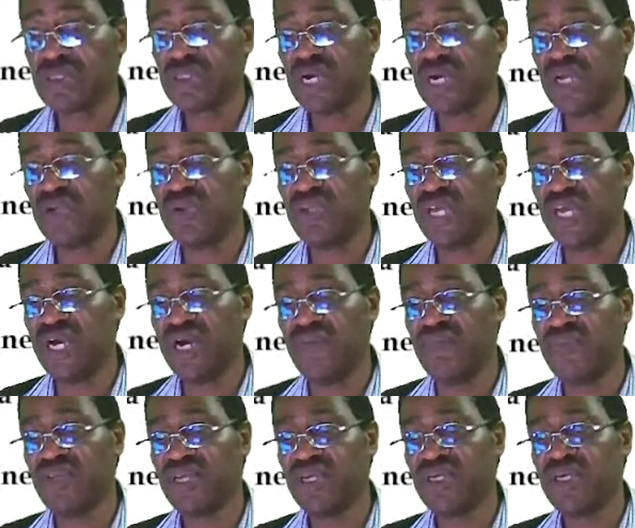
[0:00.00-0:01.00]
Are you there?
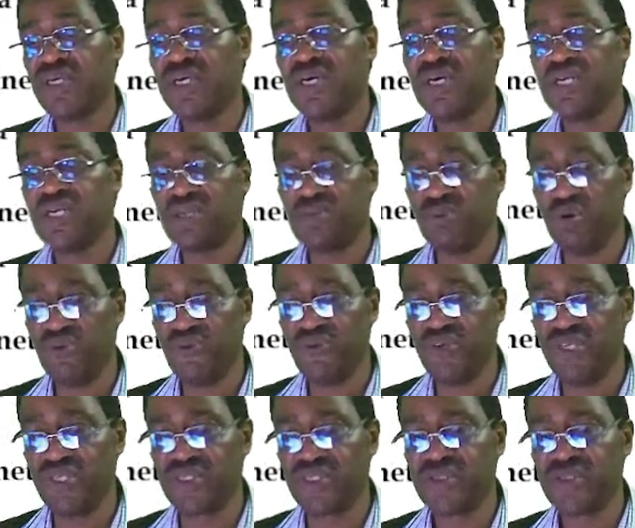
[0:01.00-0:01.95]
Remove it.